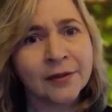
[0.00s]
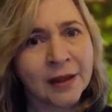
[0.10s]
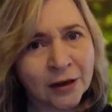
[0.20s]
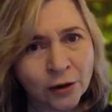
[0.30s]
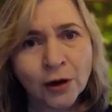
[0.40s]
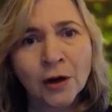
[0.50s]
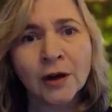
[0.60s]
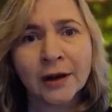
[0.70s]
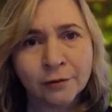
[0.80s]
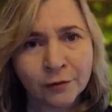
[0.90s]
Then you
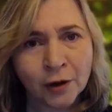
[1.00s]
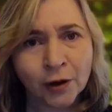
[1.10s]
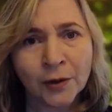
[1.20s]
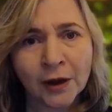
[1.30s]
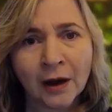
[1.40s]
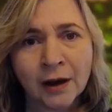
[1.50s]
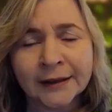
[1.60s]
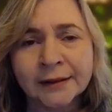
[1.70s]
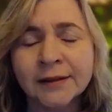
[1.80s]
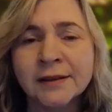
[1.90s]
look and follow the
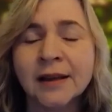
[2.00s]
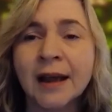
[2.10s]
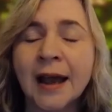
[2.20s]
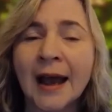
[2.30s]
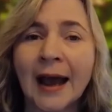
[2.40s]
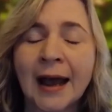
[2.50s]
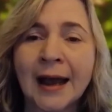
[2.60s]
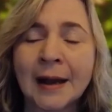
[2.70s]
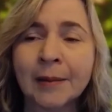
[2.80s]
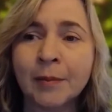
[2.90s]
guidance.
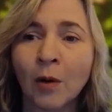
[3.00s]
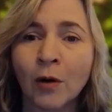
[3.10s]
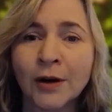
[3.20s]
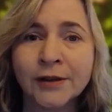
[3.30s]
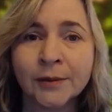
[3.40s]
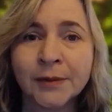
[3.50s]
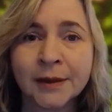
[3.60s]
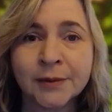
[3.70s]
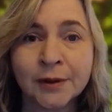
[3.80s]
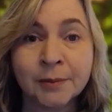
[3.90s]
Or
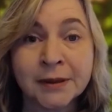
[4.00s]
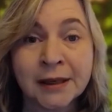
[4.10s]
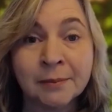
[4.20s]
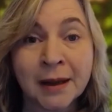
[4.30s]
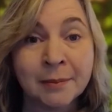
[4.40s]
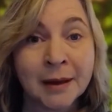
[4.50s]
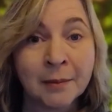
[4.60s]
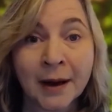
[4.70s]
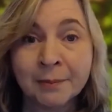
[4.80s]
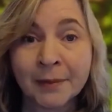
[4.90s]
sometimes somebody
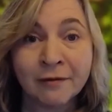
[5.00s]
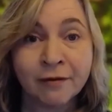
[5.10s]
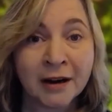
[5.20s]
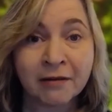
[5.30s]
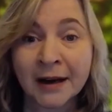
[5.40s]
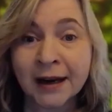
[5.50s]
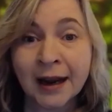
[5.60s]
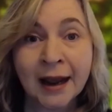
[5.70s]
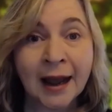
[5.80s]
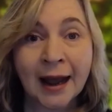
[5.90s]
might be very
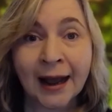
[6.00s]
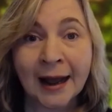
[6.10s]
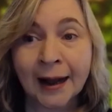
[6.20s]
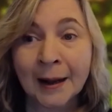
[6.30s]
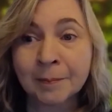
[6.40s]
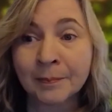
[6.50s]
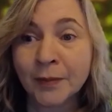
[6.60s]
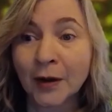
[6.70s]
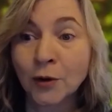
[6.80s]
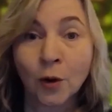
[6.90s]

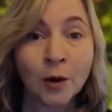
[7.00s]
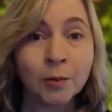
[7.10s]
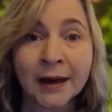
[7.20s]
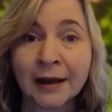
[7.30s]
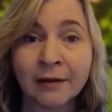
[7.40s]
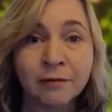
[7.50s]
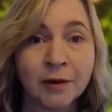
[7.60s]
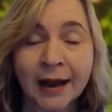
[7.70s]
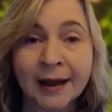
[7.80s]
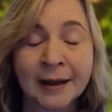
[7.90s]
normally
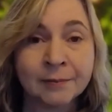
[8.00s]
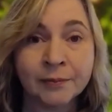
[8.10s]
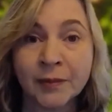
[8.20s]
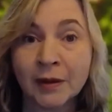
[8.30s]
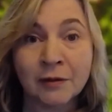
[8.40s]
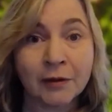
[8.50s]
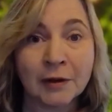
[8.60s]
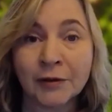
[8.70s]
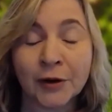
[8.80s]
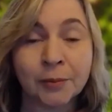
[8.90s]

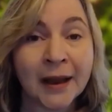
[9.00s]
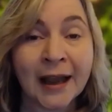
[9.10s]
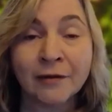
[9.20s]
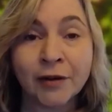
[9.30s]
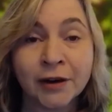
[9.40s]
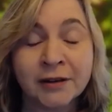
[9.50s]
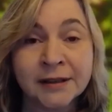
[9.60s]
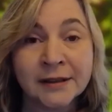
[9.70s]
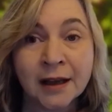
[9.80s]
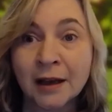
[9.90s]
their behaviour
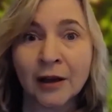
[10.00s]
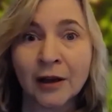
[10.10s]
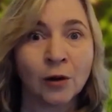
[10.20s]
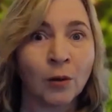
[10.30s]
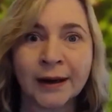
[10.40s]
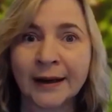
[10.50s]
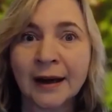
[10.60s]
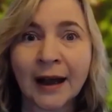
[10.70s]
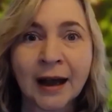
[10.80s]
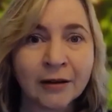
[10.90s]
is quite
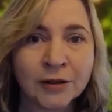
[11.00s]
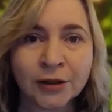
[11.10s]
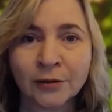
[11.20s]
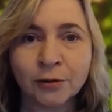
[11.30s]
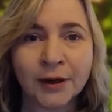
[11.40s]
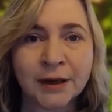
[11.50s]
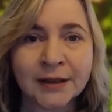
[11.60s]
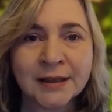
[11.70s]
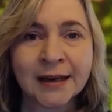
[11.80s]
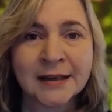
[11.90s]
loud and
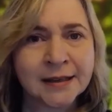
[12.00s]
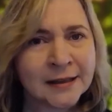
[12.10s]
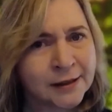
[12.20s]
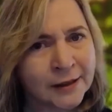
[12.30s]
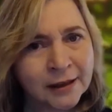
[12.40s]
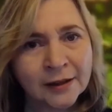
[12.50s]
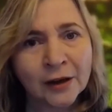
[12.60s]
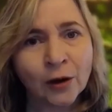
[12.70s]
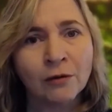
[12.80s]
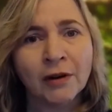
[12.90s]
orientated, and suddenly they
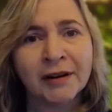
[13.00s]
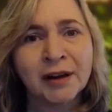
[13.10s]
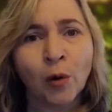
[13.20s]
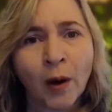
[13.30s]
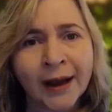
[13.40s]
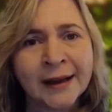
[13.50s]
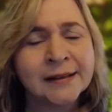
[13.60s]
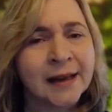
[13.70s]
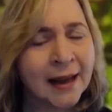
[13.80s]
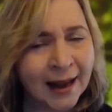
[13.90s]
go very quiet.
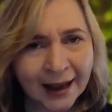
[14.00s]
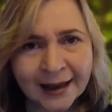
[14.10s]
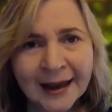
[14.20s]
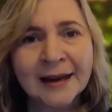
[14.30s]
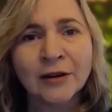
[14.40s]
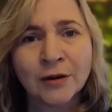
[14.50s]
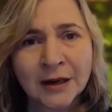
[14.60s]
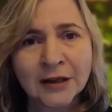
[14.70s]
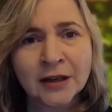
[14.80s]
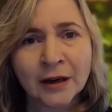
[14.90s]
Again, you
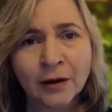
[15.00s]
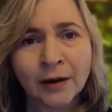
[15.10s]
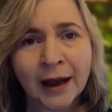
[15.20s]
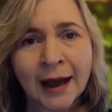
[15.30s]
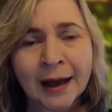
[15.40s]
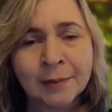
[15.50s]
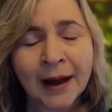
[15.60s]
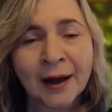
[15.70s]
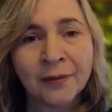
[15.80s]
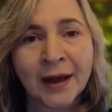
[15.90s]
need to look
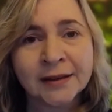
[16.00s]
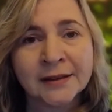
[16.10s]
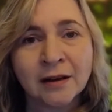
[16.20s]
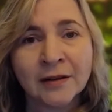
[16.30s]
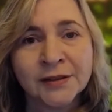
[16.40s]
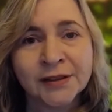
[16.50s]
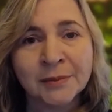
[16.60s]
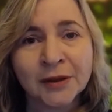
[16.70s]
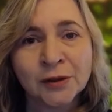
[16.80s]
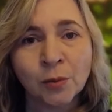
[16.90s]
at that
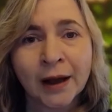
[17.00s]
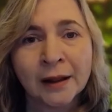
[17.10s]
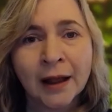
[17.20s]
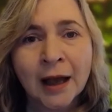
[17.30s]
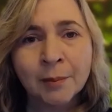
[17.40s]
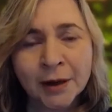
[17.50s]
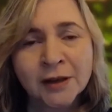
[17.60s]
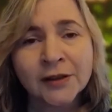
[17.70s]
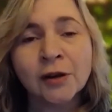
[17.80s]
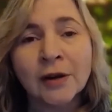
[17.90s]
concept as well,
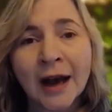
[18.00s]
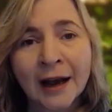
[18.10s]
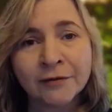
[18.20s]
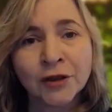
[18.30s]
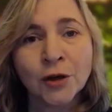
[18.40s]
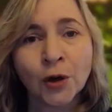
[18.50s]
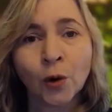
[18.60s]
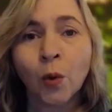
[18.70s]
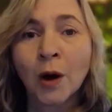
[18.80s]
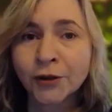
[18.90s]
because you have to
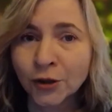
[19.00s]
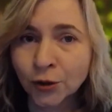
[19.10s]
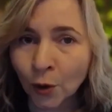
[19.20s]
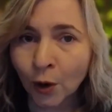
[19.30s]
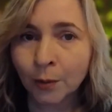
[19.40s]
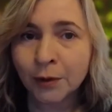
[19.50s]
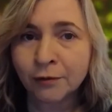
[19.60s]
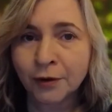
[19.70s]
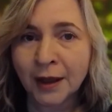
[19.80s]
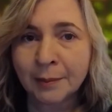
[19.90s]
know what's normal
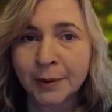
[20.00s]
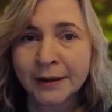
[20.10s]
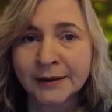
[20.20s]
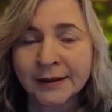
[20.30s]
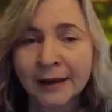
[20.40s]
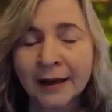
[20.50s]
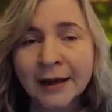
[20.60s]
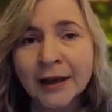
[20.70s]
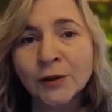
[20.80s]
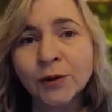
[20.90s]
for that person.
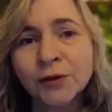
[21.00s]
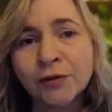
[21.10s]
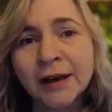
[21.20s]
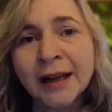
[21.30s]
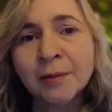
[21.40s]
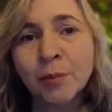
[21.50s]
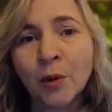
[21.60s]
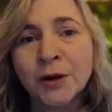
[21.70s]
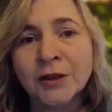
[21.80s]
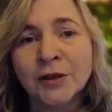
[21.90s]
So it's really
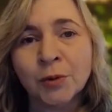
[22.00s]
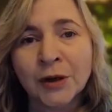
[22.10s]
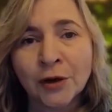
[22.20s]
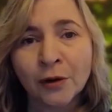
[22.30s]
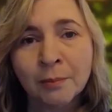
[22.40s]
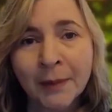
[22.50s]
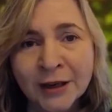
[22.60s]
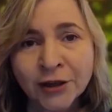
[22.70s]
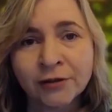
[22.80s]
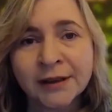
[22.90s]
important when you're
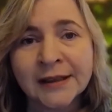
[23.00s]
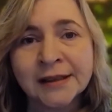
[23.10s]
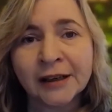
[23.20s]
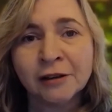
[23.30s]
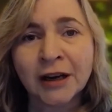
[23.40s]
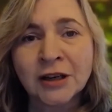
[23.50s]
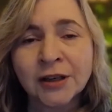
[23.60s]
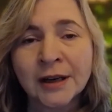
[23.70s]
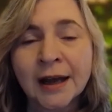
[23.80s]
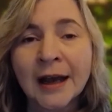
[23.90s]
measuring
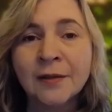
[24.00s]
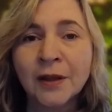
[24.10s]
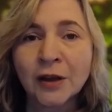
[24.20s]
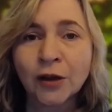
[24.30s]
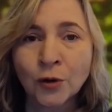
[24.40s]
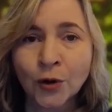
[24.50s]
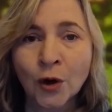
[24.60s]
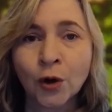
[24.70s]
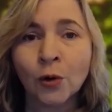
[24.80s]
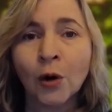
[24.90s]
deterioration that you
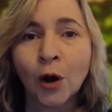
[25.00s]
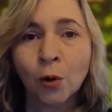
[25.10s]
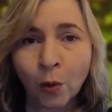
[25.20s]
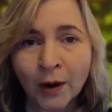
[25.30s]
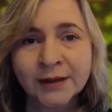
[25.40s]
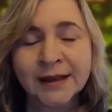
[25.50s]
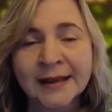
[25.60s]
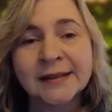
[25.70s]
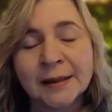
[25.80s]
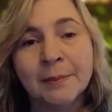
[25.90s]
know what
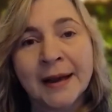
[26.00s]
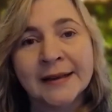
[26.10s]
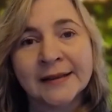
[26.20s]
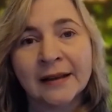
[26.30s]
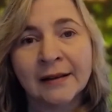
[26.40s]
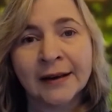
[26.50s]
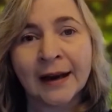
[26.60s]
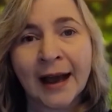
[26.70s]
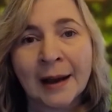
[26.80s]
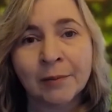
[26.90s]
is the baseline
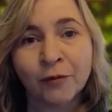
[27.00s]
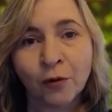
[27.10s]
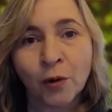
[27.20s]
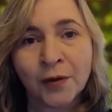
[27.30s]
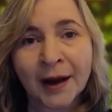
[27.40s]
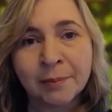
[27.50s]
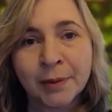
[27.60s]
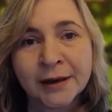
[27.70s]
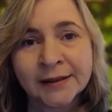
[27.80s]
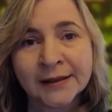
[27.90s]
for that
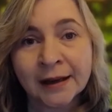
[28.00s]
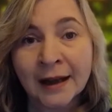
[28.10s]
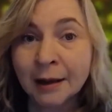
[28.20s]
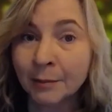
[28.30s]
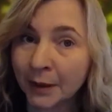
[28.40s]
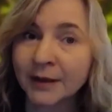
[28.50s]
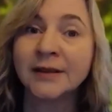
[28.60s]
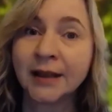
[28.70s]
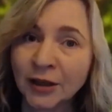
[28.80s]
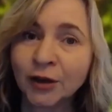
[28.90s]
person, because
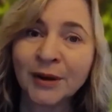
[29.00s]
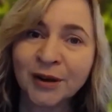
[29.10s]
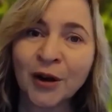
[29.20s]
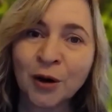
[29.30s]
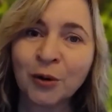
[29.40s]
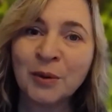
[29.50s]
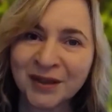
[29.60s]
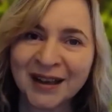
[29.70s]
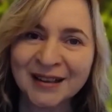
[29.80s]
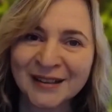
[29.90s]
then you will know when
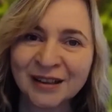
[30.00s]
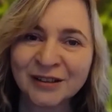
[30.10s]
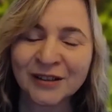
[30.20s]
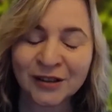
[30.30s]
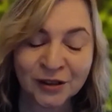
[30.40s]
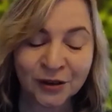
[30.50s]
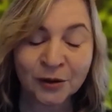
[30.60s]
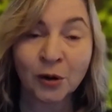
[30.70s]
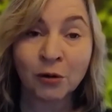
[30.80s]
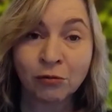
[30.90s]
things start to
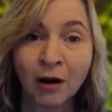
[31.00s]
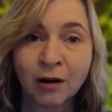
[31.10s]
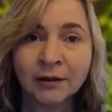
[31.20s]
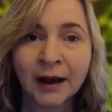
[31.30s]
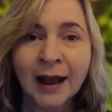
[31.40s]
go wrong.